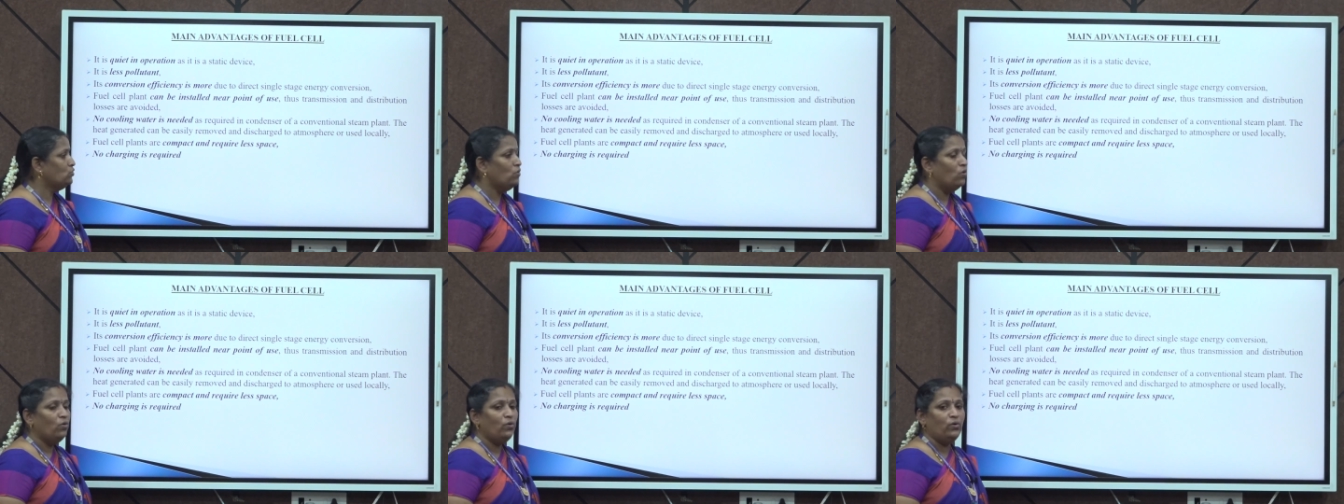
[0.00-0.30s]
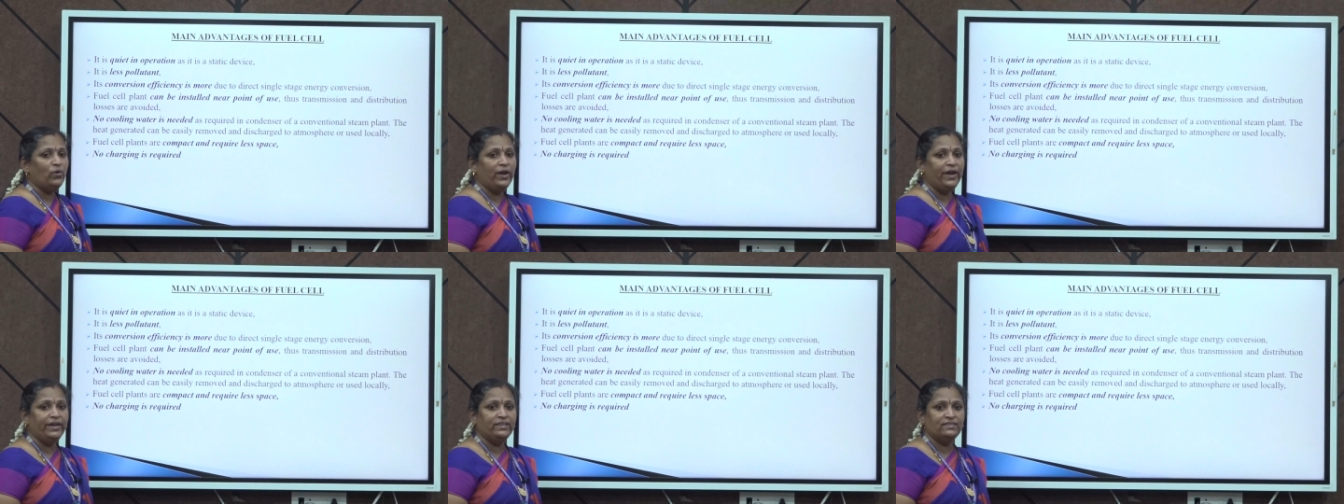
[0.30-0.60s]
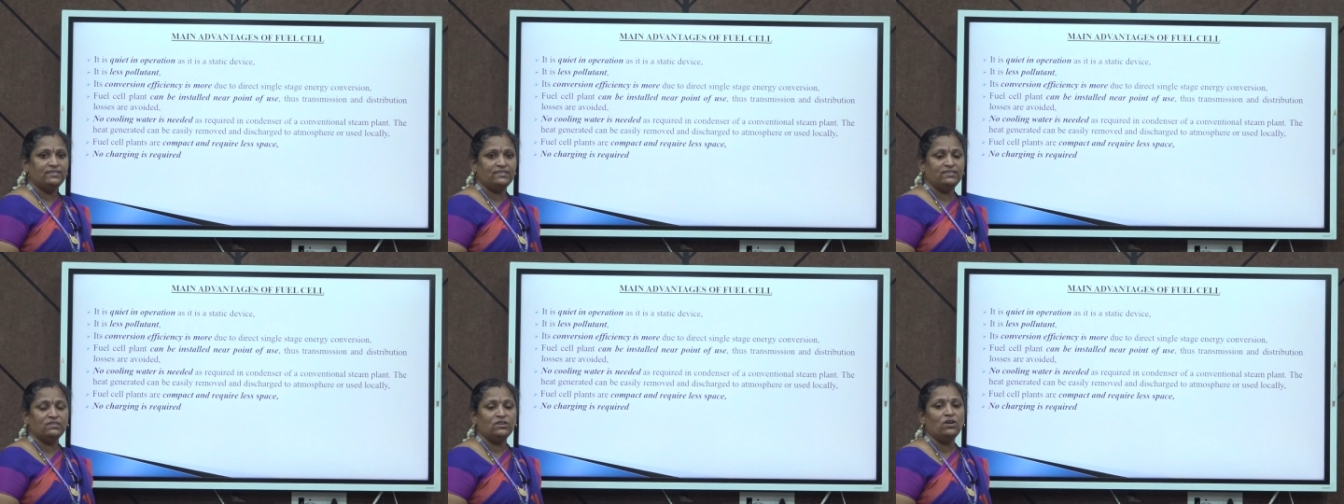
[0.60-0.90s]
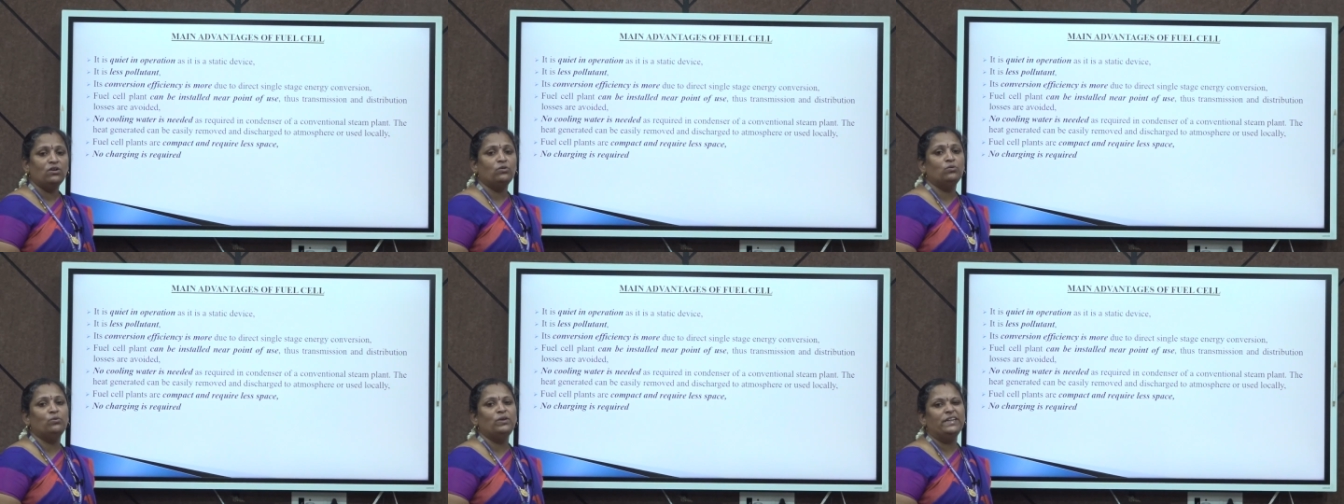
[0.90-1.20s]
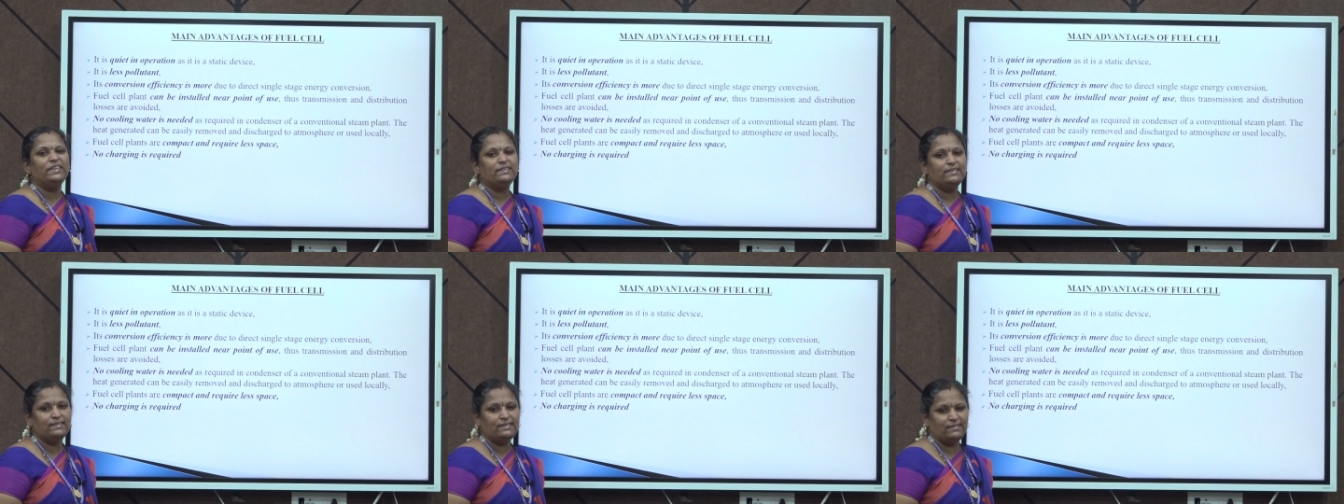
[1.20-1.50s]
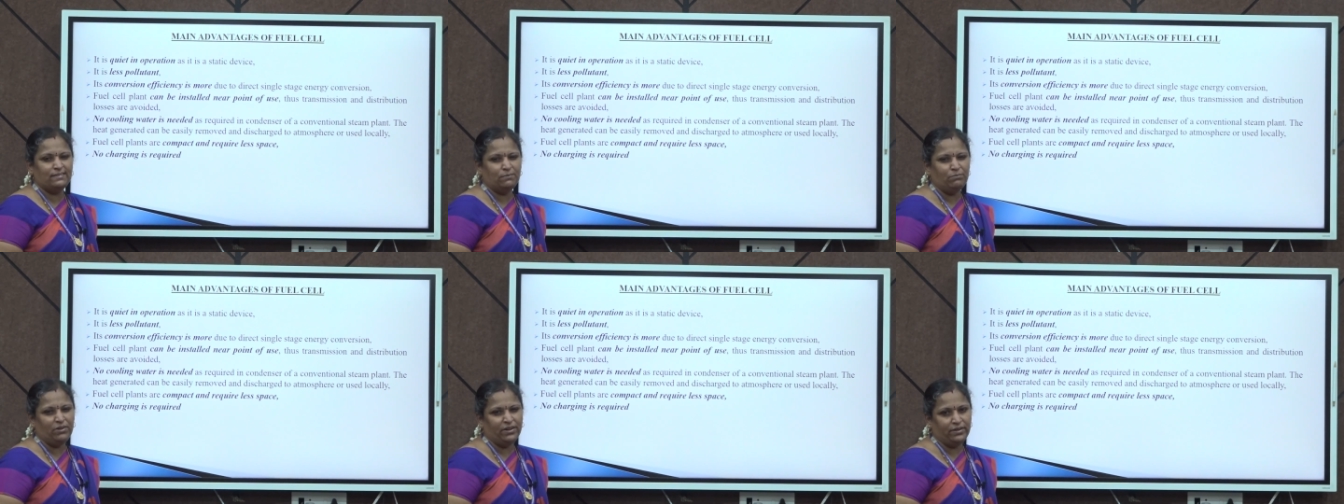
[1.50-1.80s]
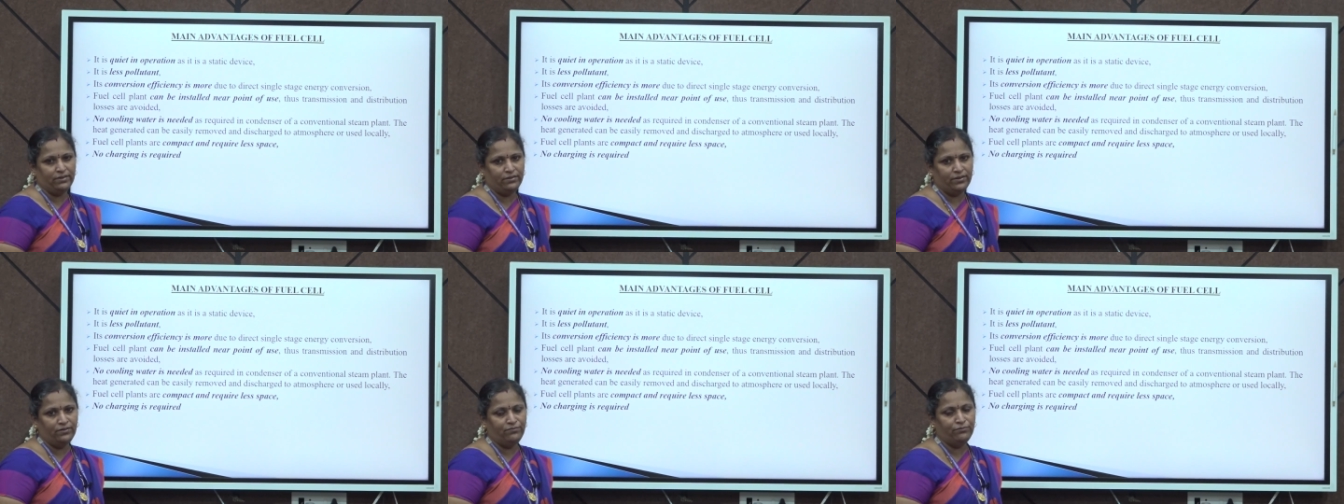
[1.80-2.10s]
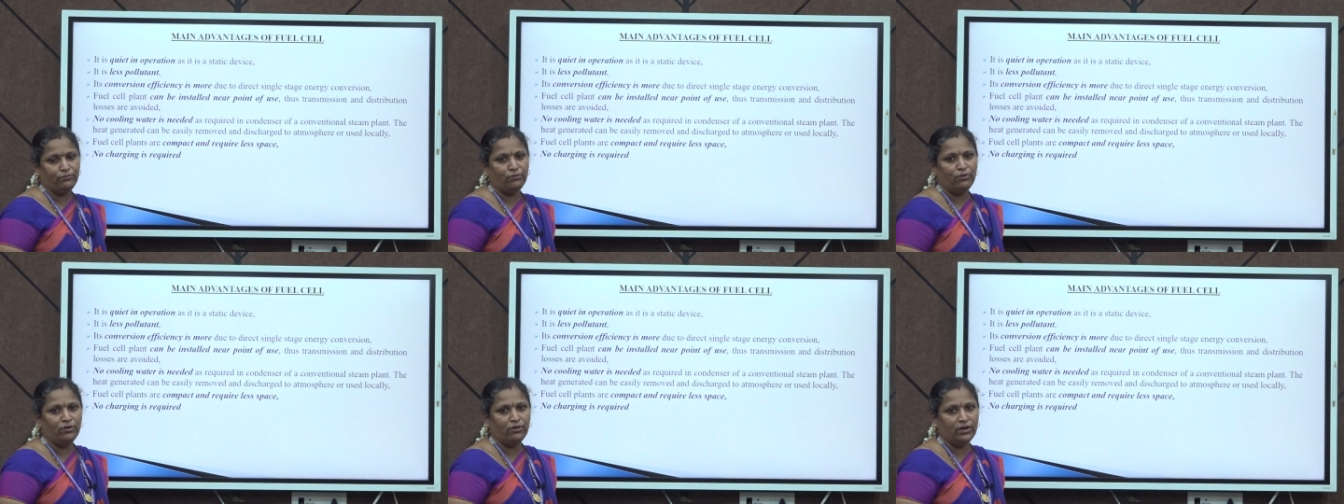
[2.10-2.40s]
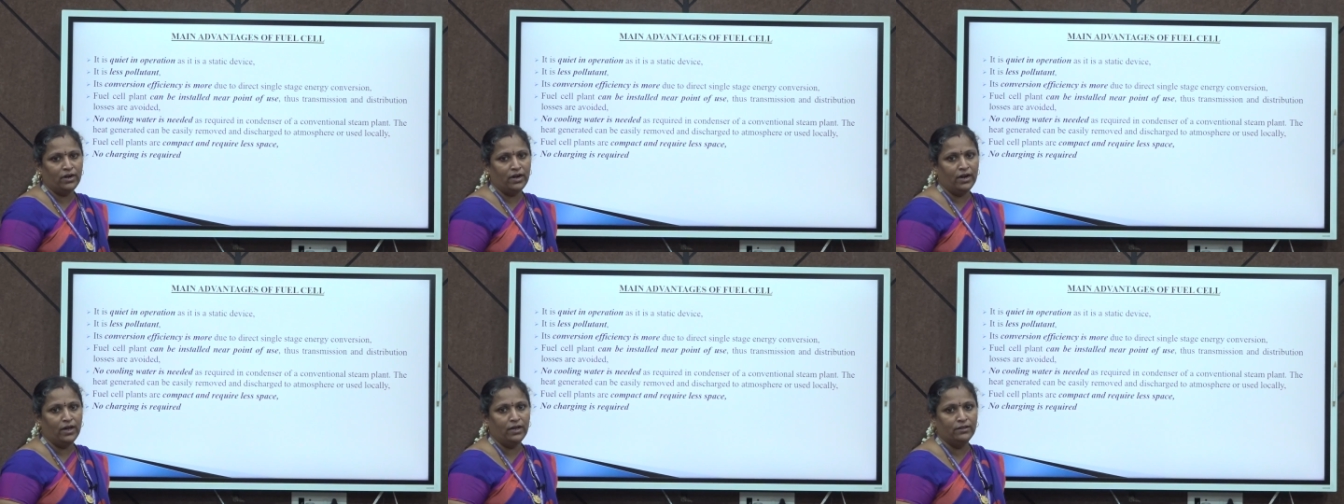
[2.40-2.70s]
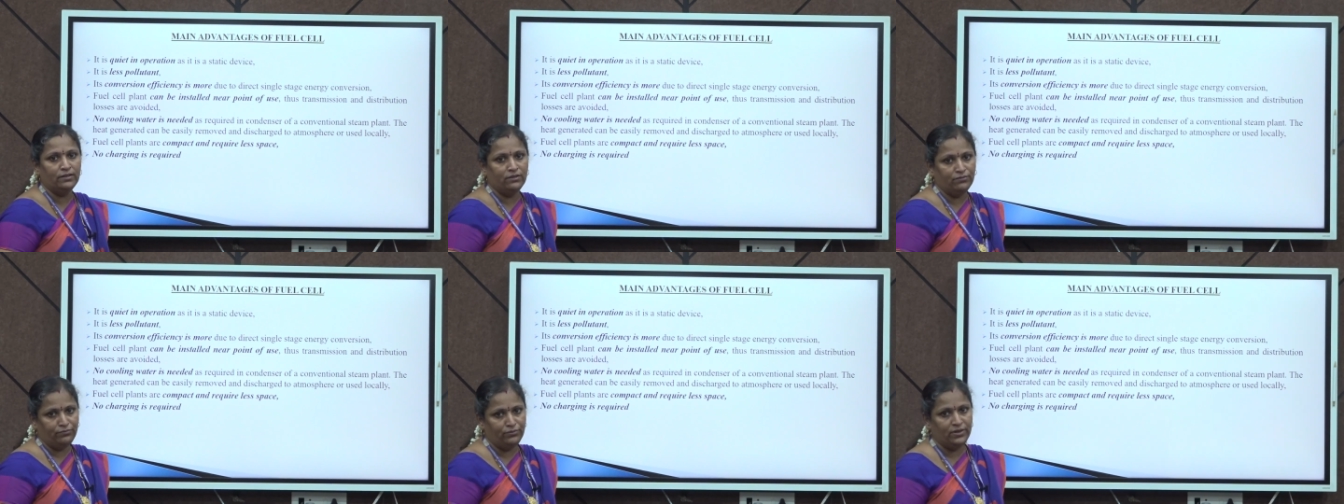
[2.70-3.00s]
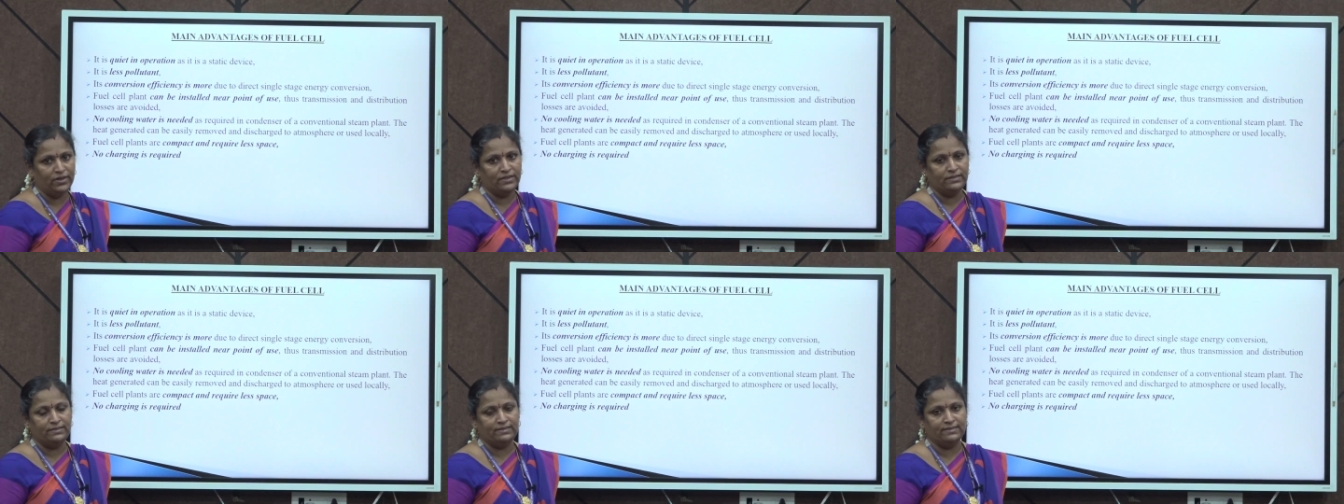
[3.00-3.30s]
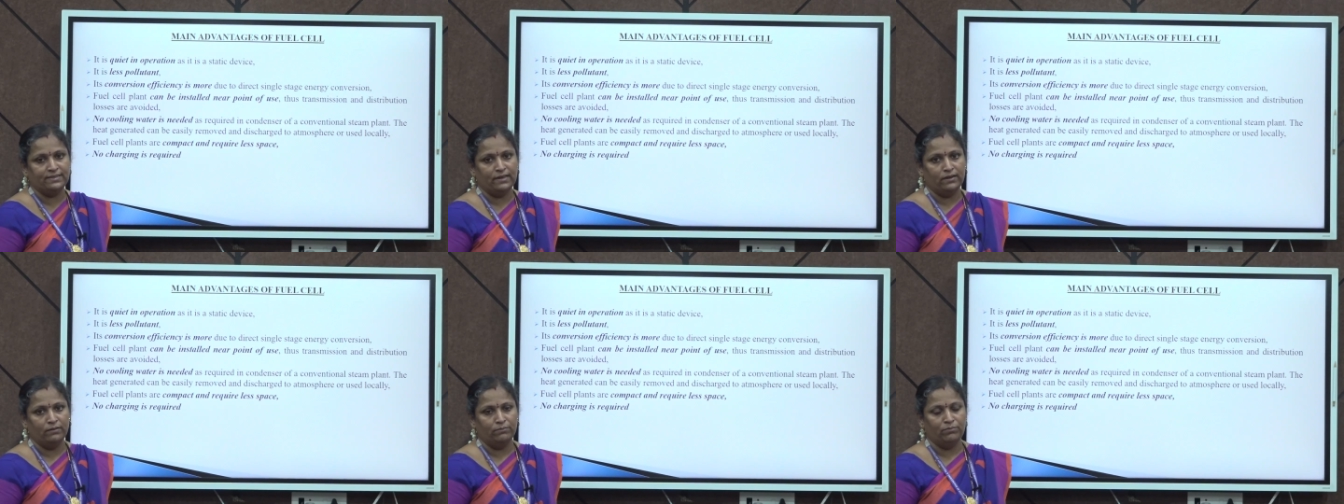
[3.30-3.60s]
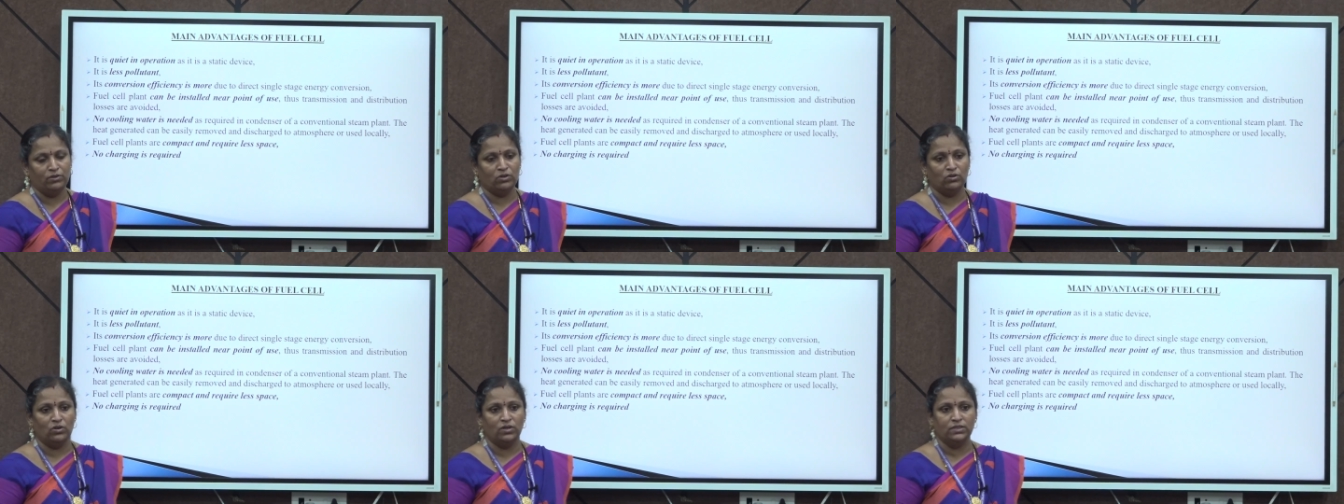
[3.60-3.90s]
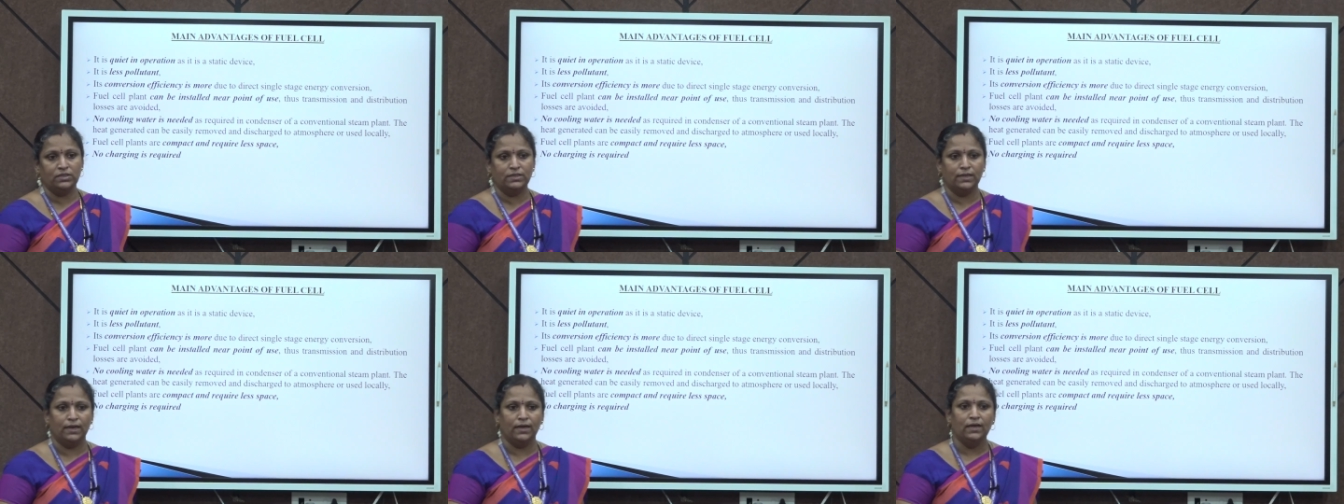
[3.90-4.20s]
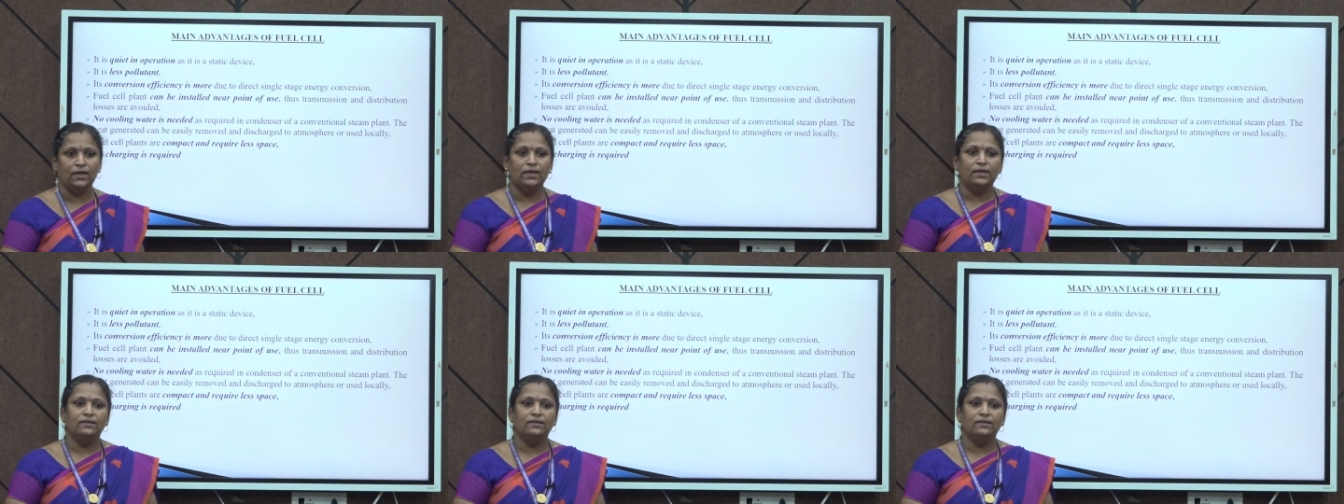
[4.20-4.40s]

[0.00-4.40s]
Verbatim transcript: no extra cooling system required for uh, the fuel cell because uh,